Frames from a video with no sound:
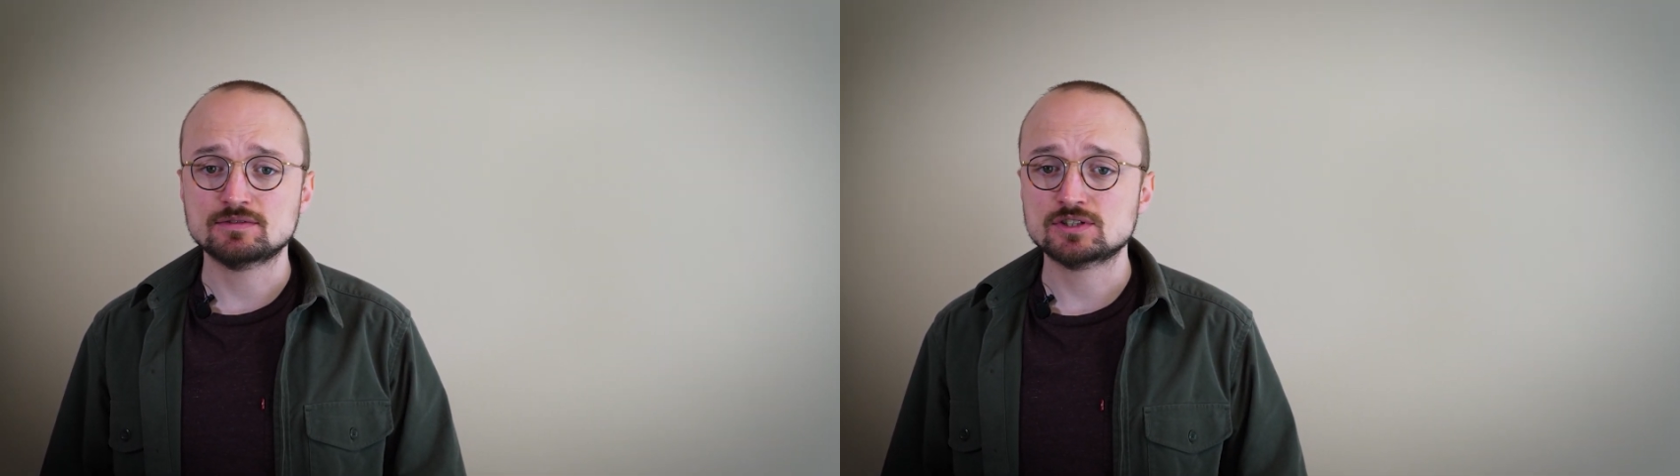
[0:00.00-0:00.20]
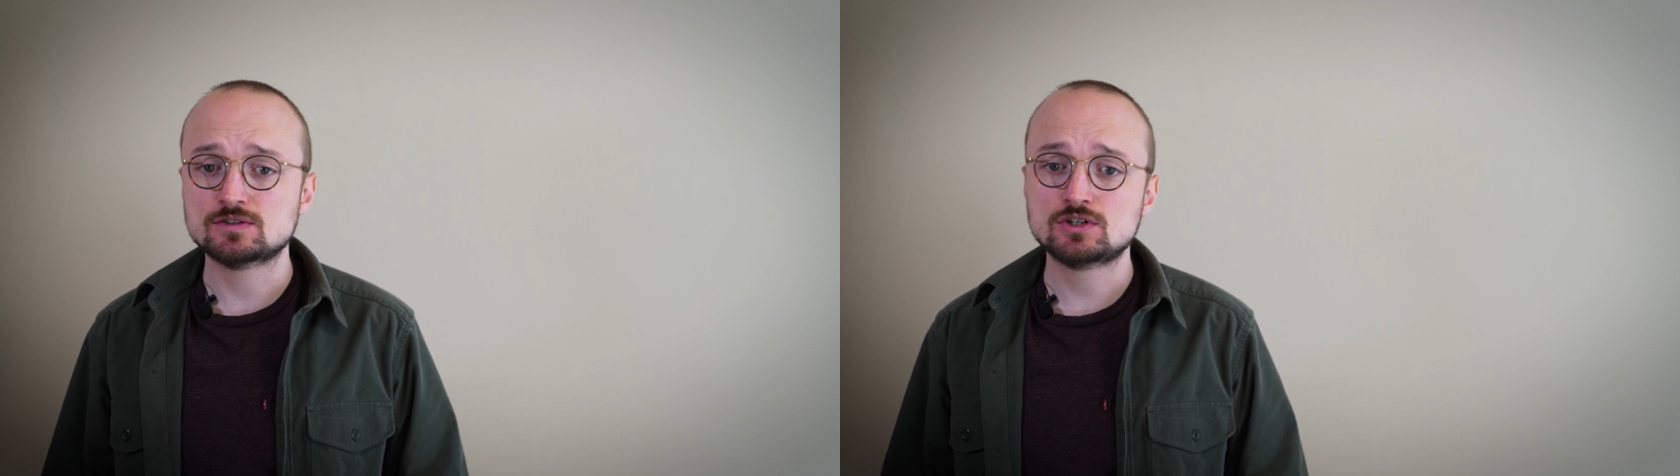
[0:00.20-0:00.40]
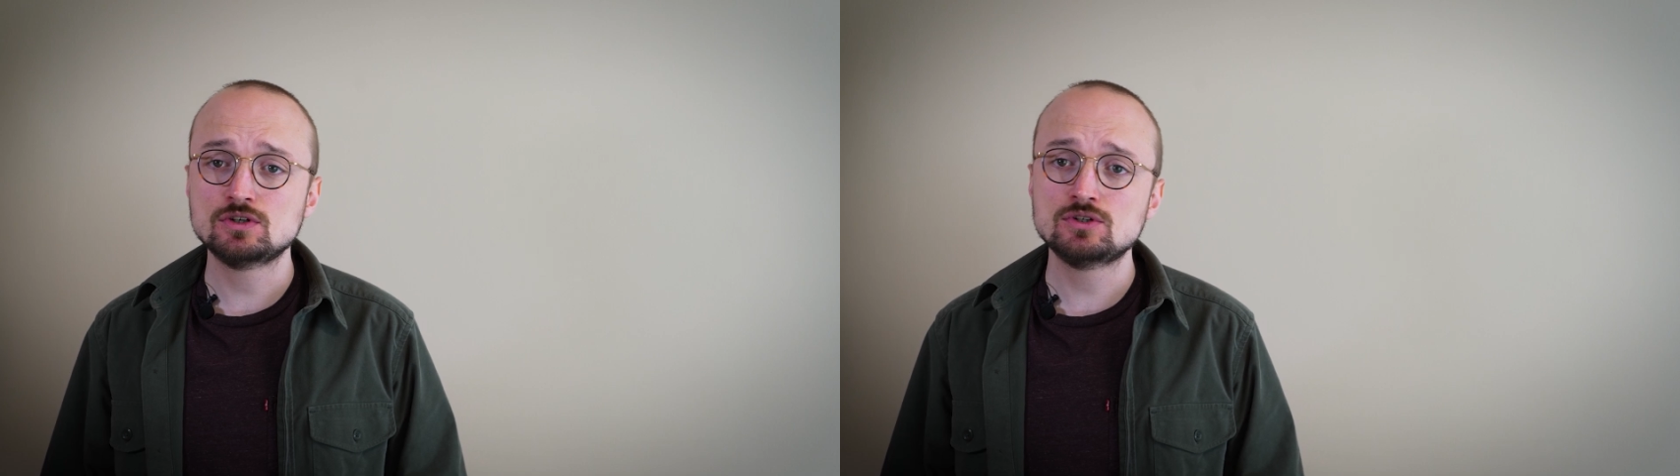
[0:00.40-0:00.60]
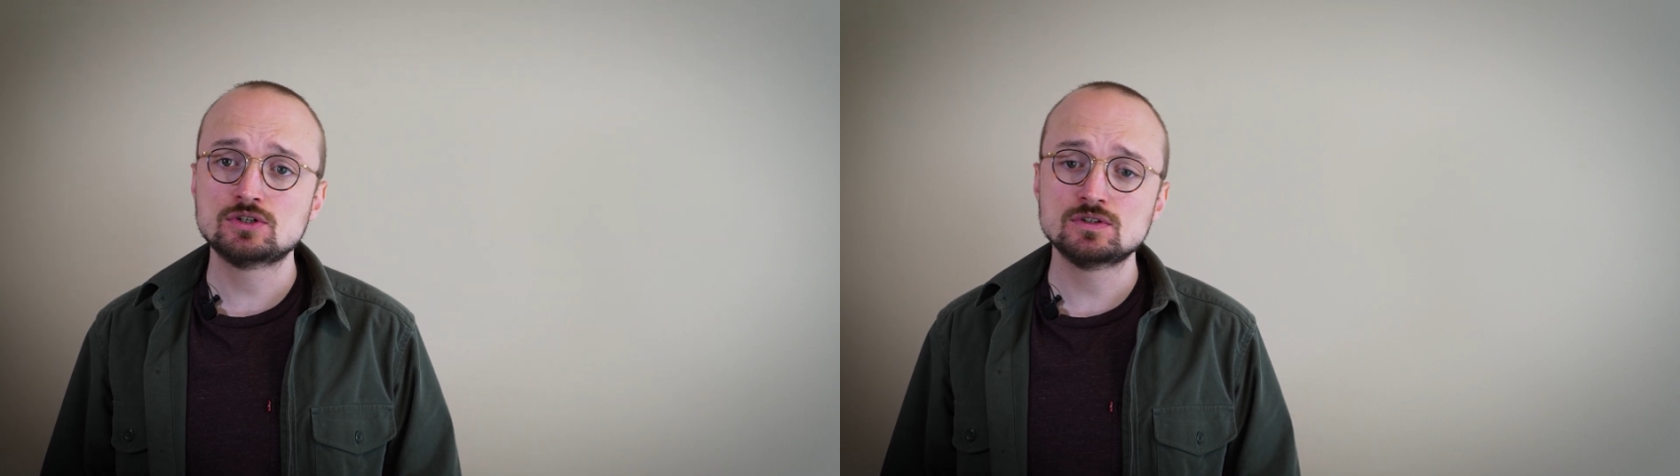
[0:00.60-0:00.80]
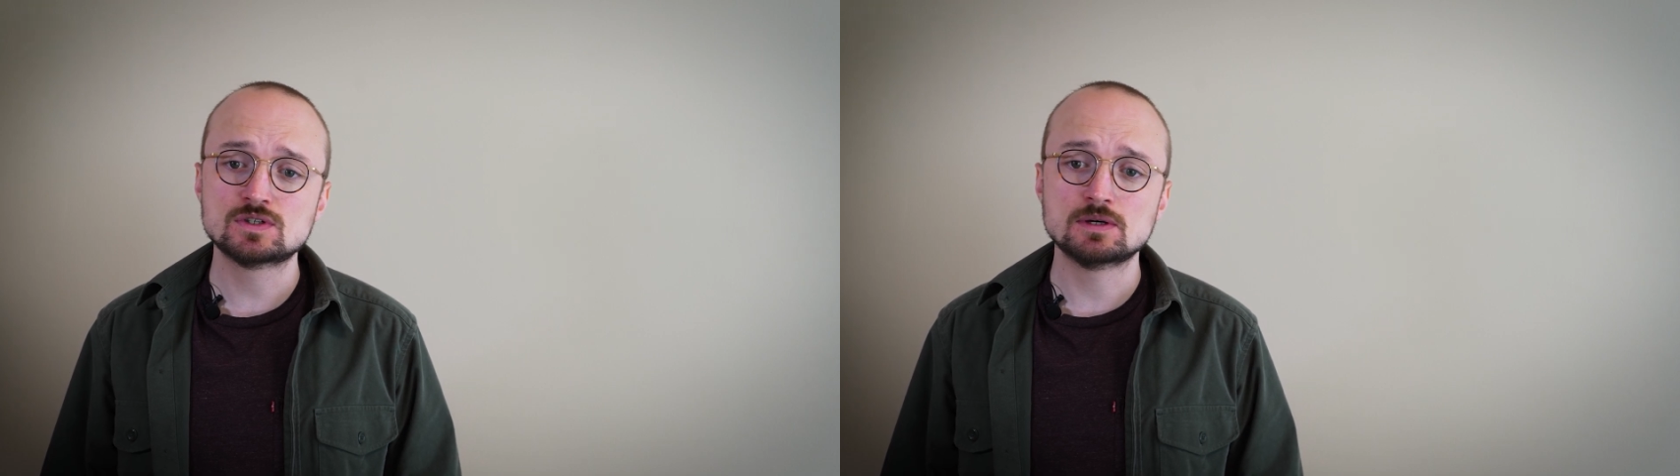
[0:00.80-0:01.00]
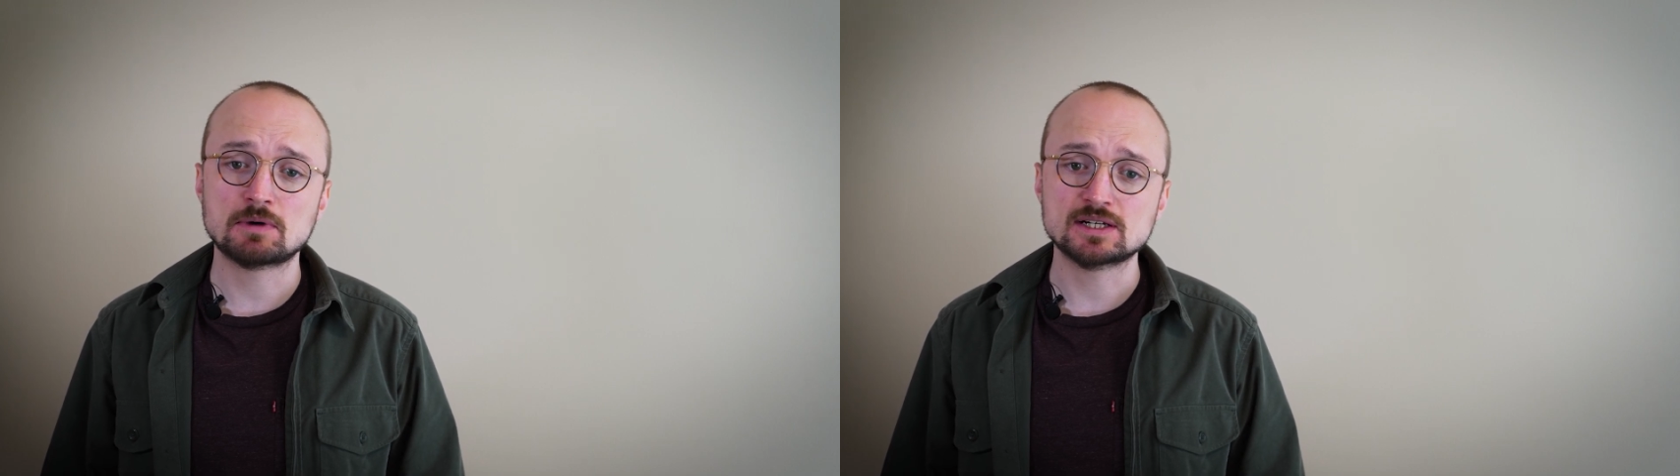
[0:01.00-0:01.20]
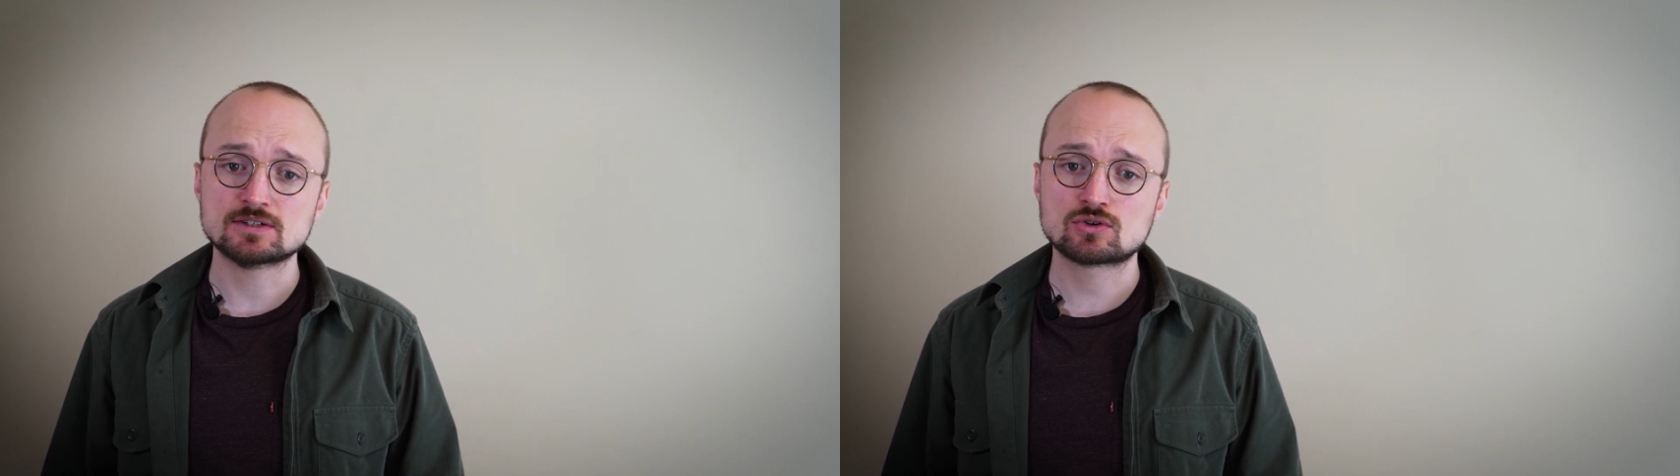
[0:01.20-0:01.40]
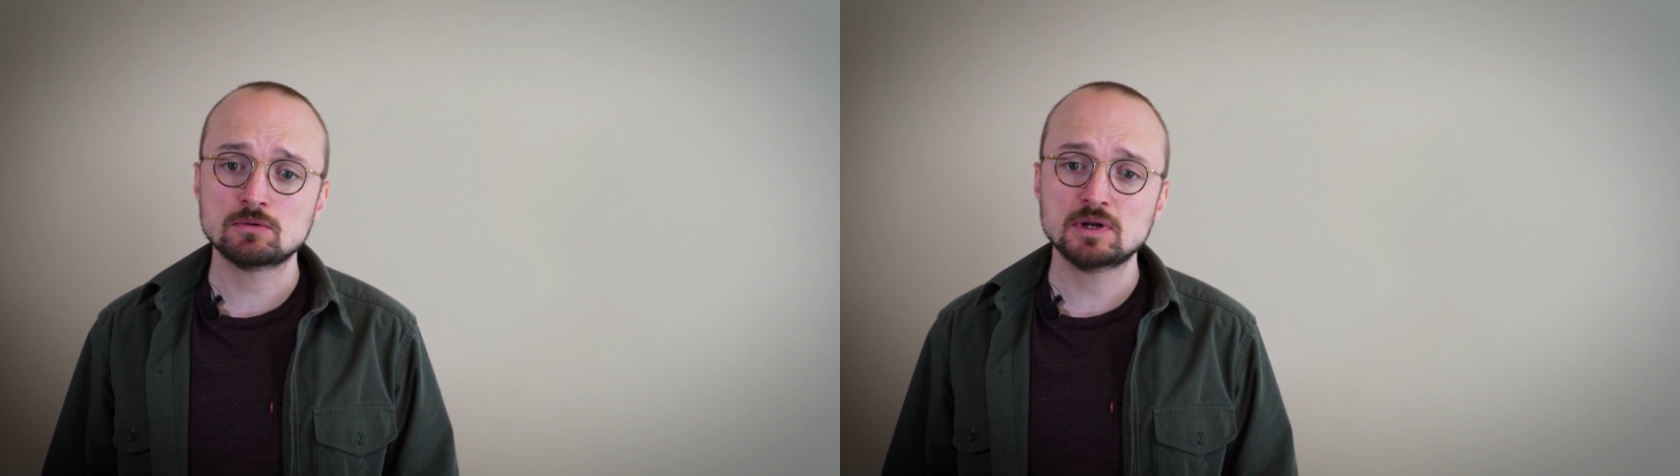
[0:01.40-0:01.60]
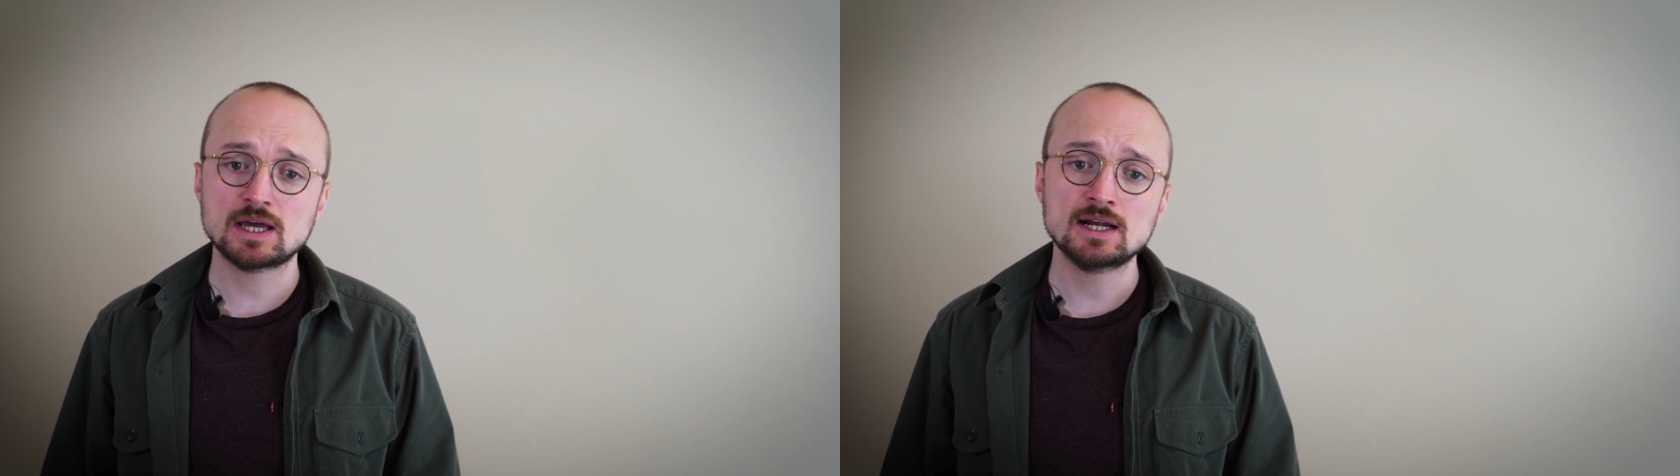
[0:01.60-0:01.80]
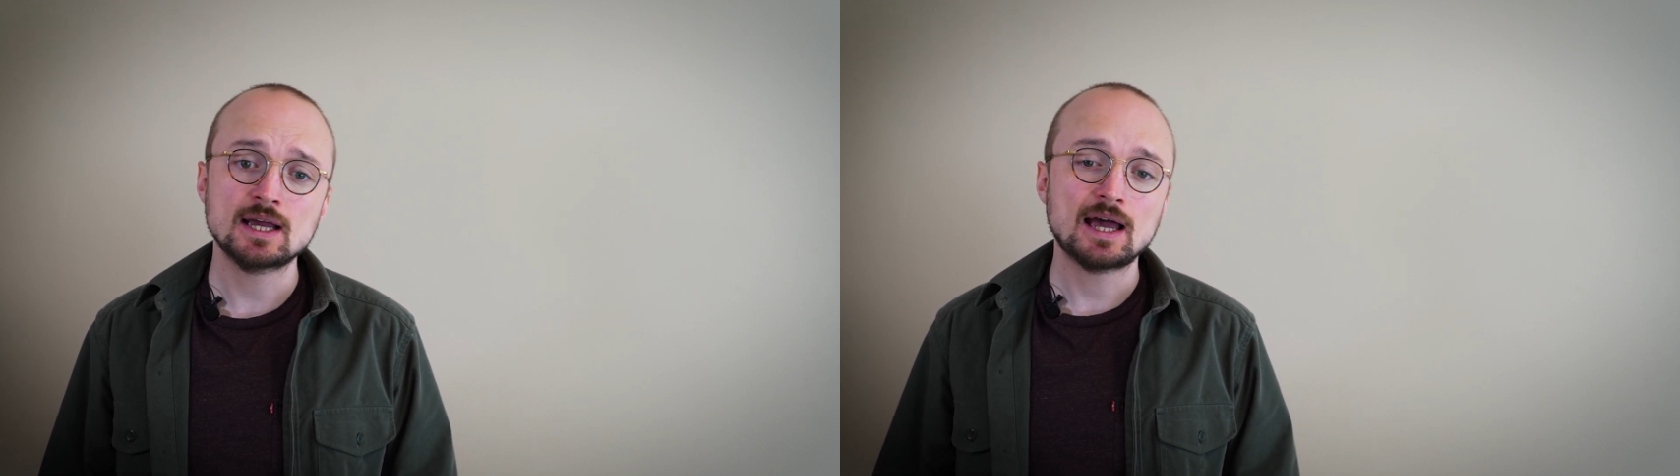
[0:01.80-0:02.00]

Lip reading: institutions that might discriminate